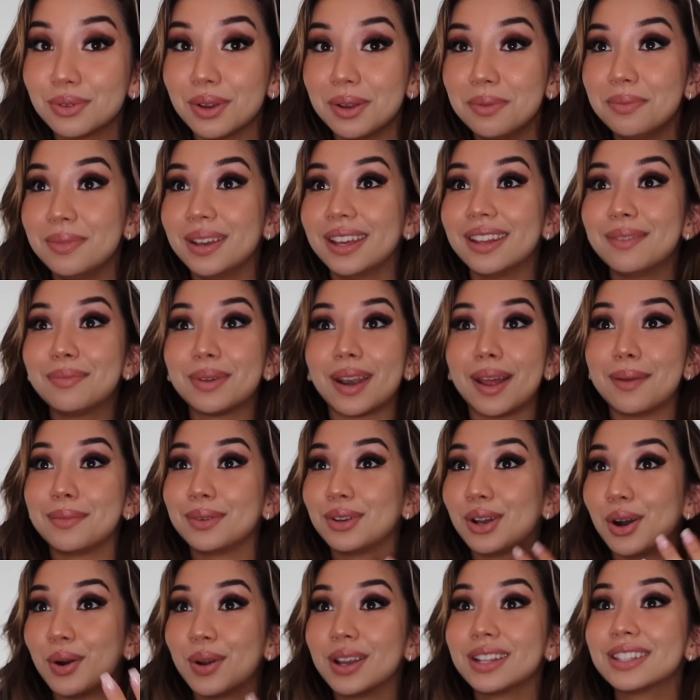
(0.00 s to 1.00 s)
to admit, but
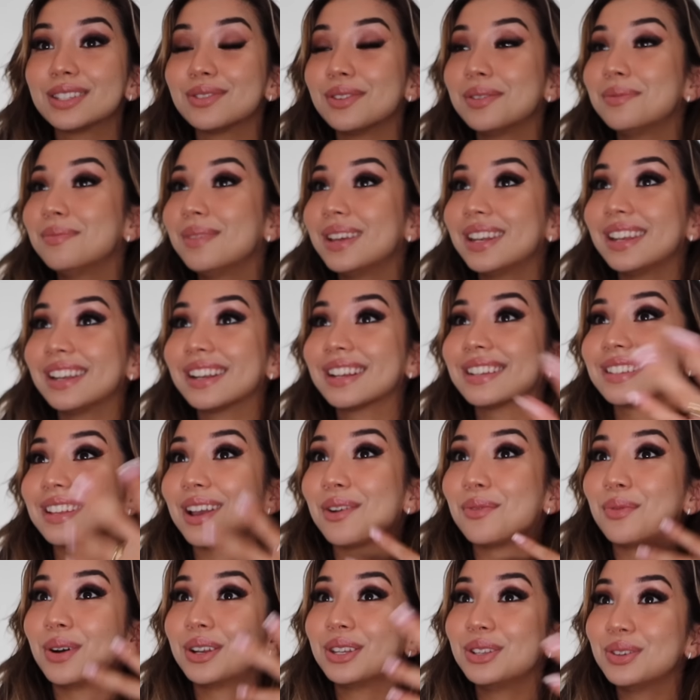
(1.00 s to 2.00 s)
I'm going to admit it because
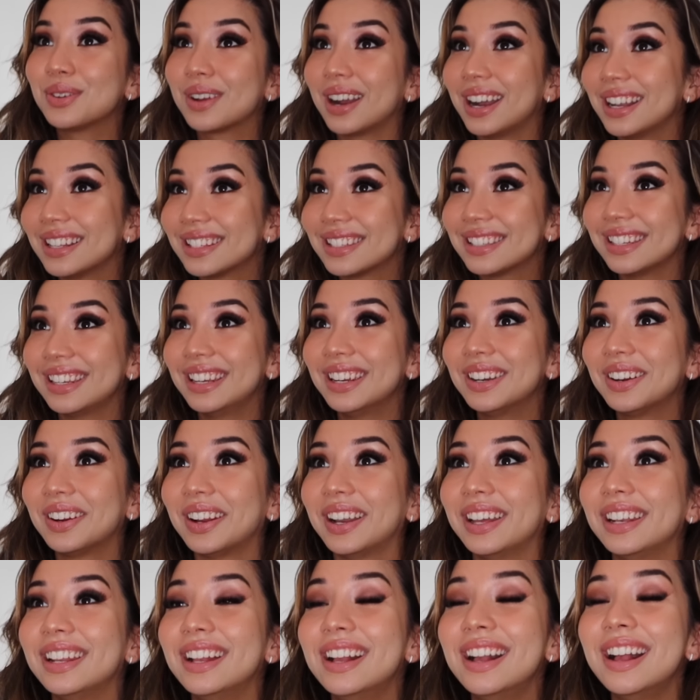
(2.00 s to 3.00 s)
I want you guys to hear
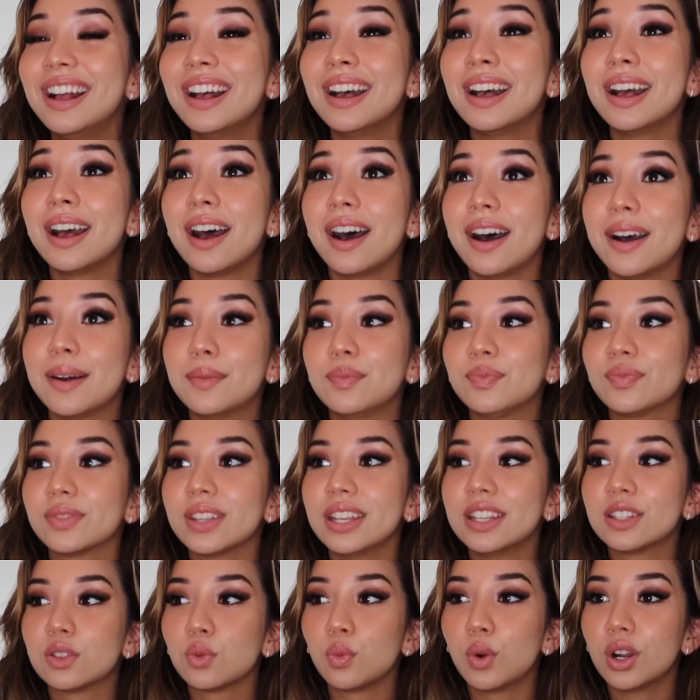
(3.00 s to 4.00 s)
it,
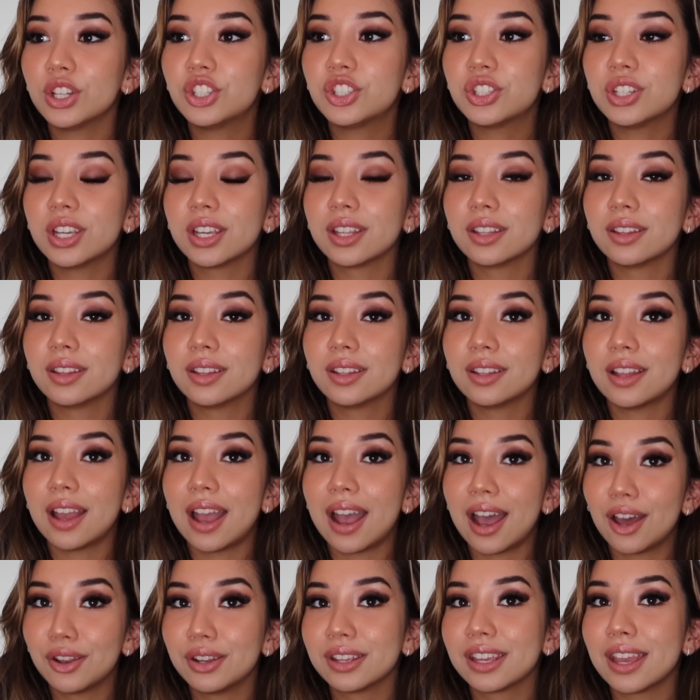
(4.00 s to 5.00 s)
is watching
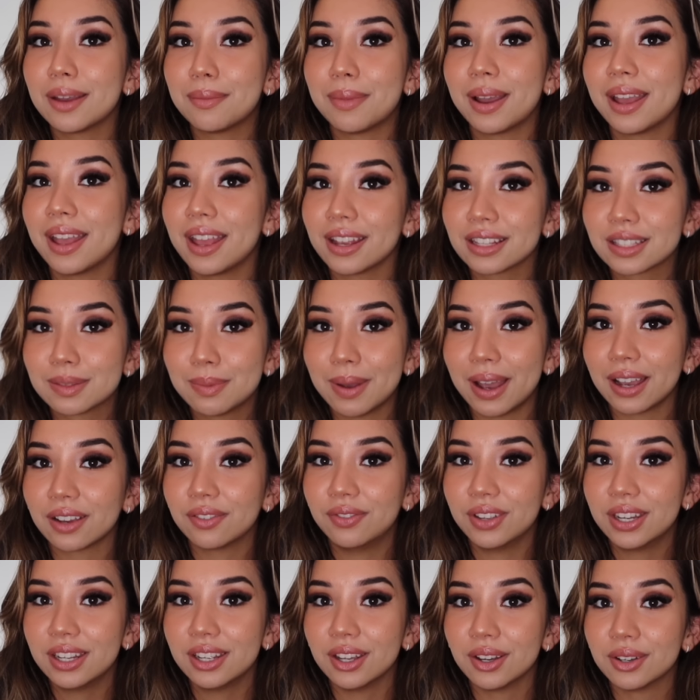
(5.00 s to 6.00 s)
how to get my ex
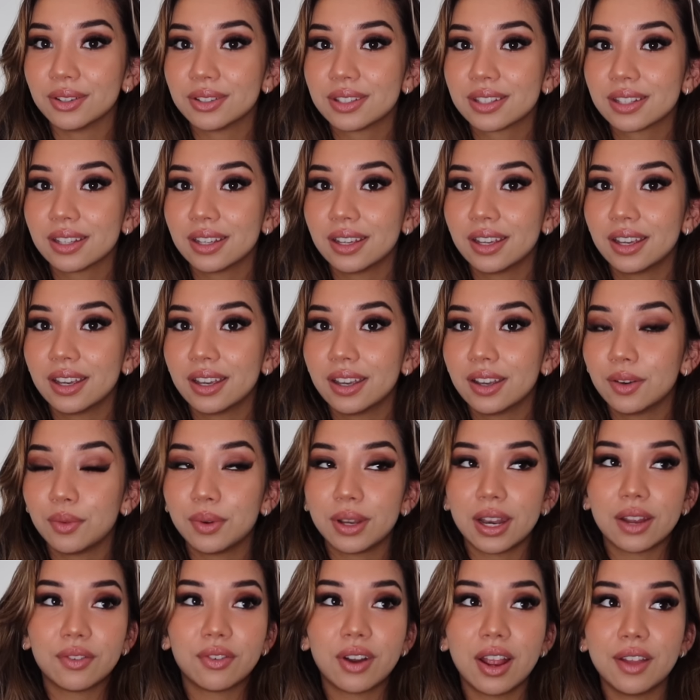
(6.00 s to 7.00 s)
back videos.
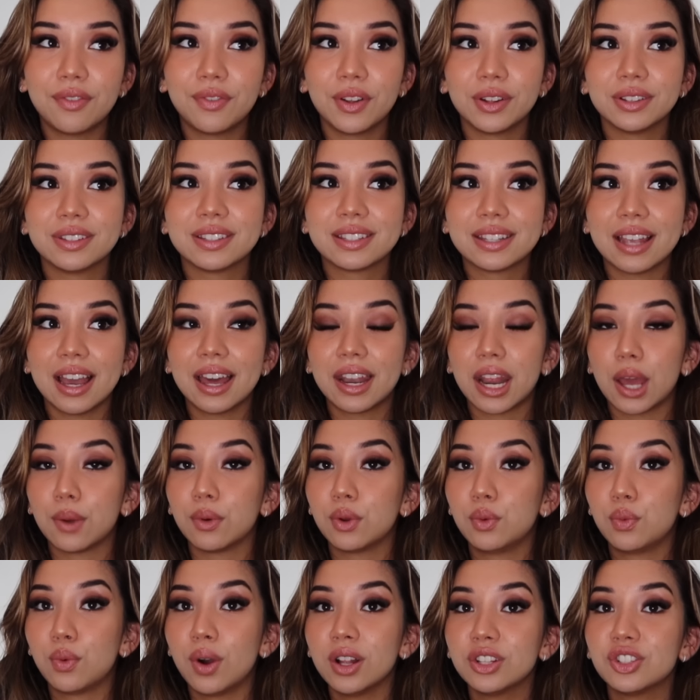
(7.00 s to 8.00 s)
Whenever I felt sad, I
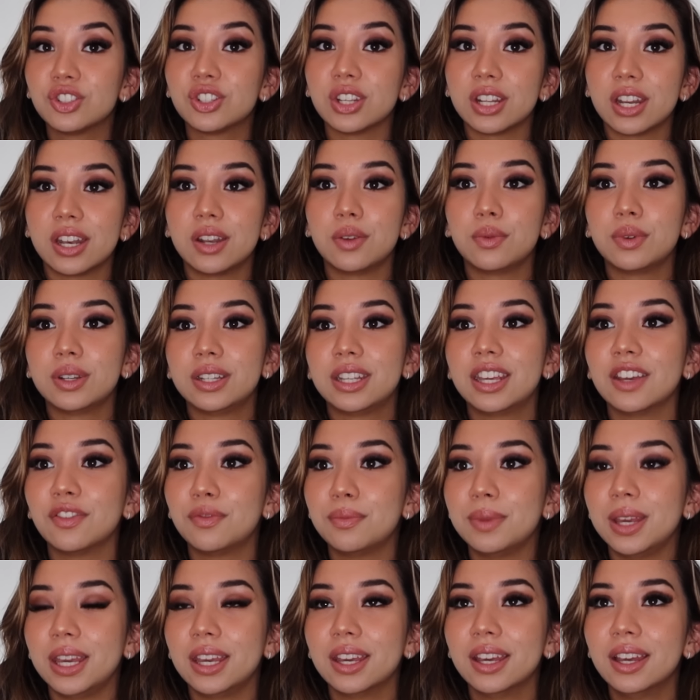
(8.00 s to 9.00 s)
would watch it and it would
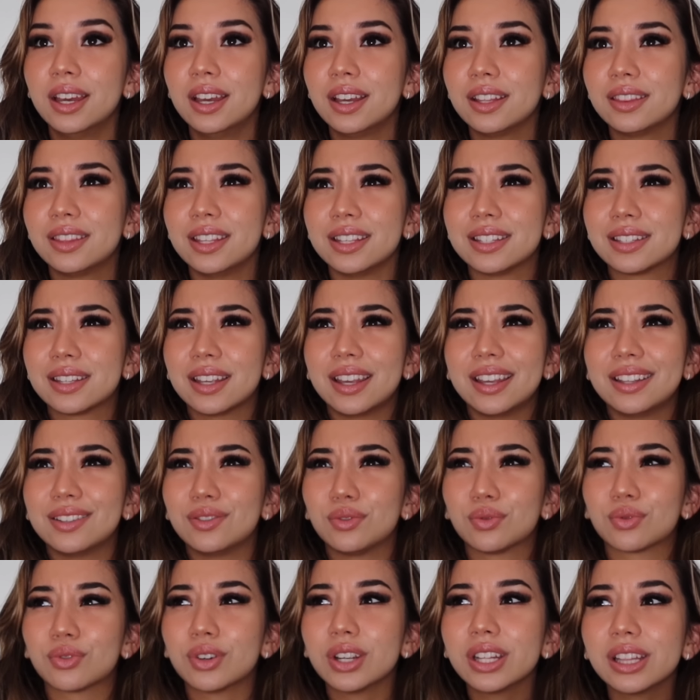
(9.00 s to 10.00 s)
give me this
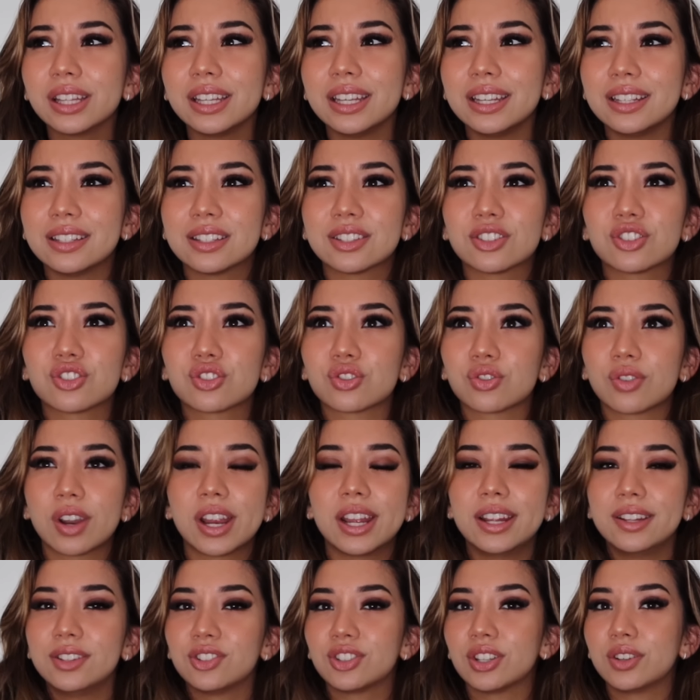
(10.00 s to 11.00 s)
really
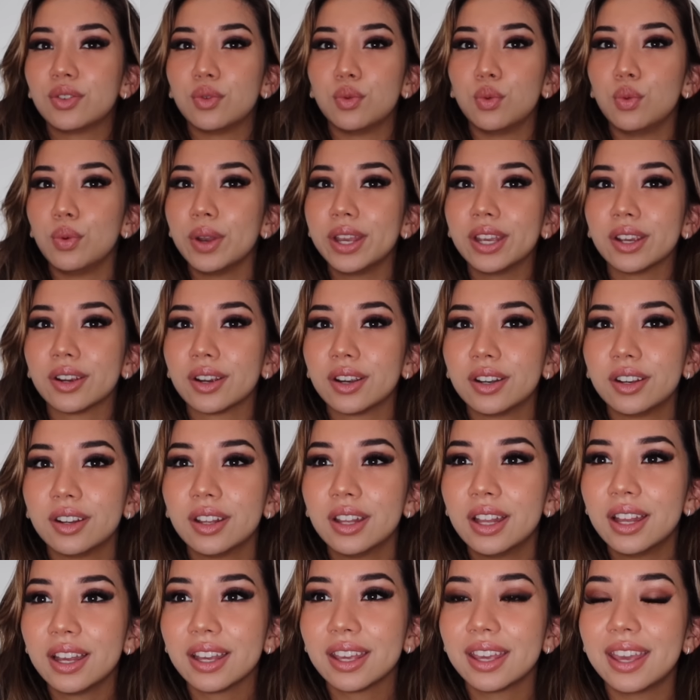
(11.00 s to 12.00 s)
strange and
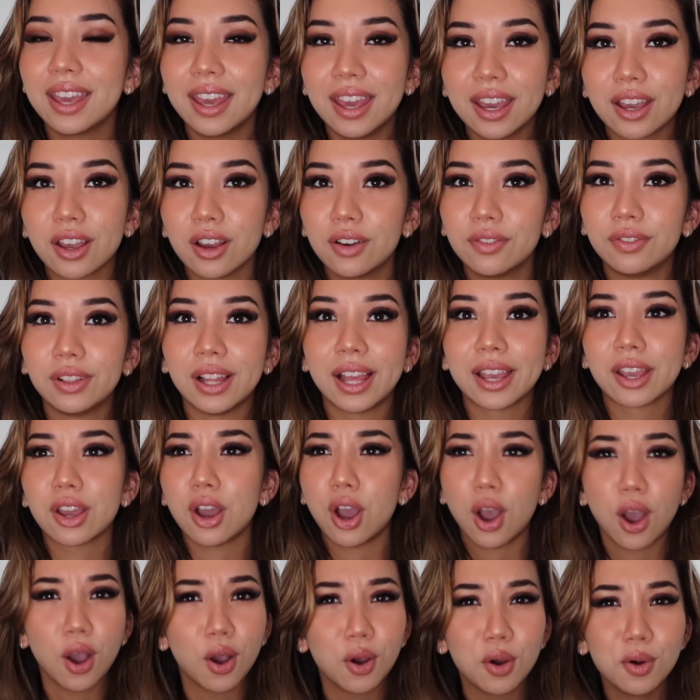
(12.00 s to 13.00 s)
weird kick of like
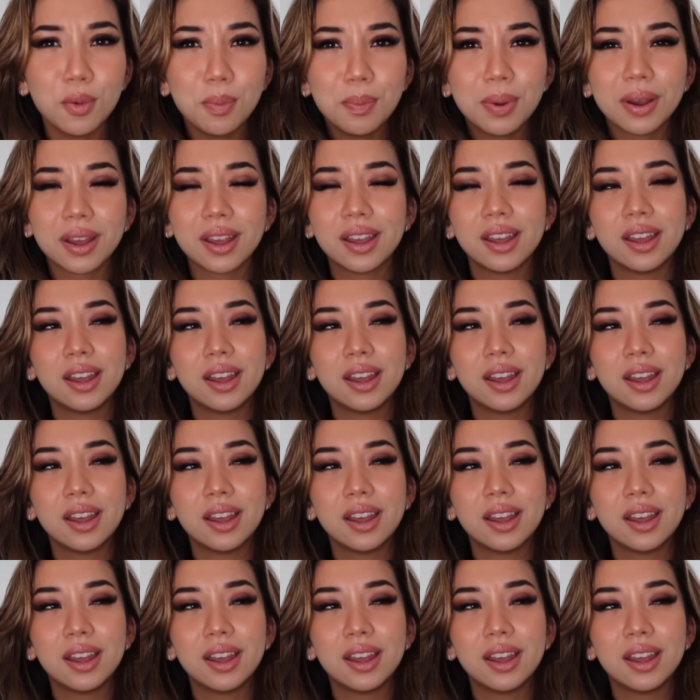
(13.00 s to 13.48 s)
hope,